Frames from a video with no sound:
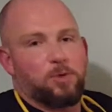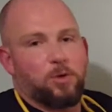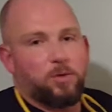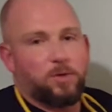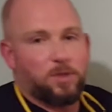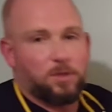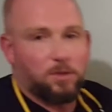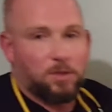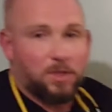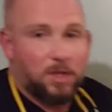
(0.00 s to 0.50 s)
going
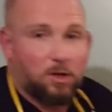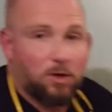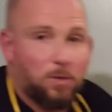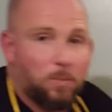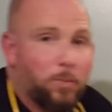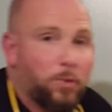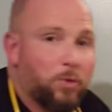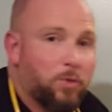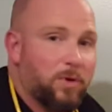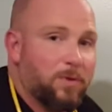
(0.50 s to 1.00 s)
to look at her
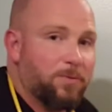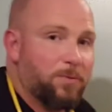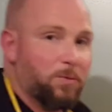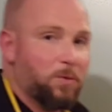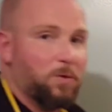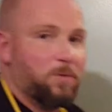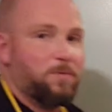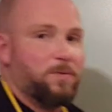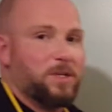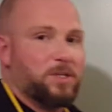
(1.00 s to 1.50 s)

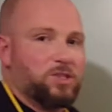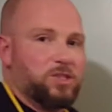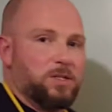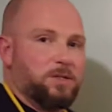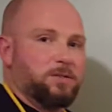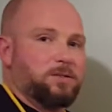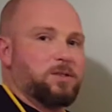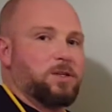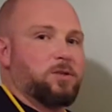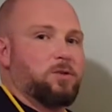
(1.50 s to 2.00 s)
peripheral
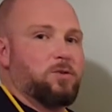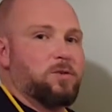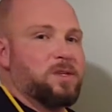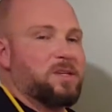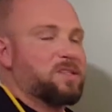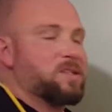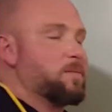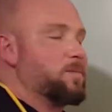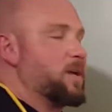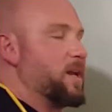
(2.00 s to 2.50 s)
vision. To do
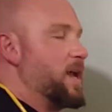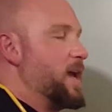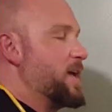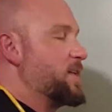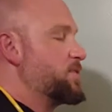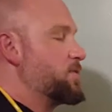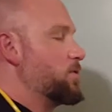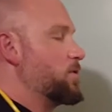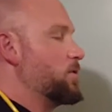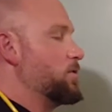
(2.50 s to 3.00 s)
this, I'm going to
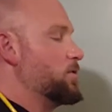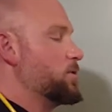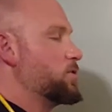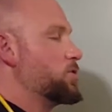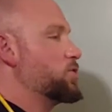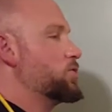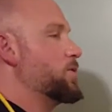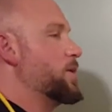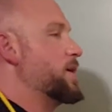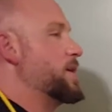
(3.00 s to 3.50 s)
ask her to look
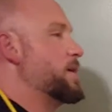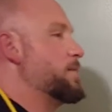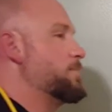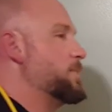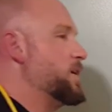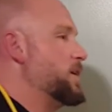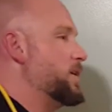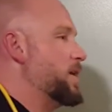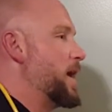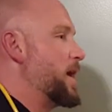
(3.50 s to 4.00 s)
straight at
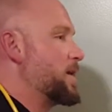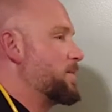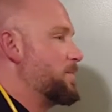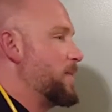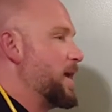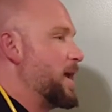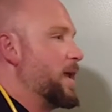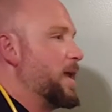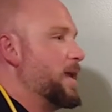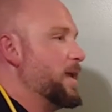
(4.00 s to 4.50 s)
me, not at
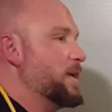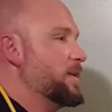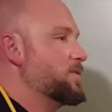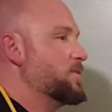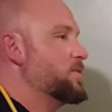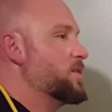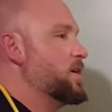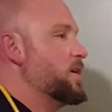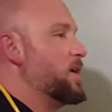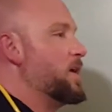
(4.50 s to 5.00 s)
my
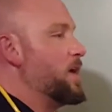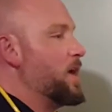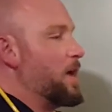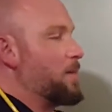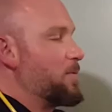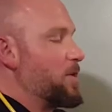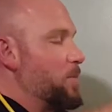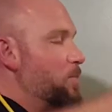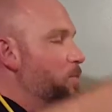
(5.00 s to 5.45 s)
hands. I'm going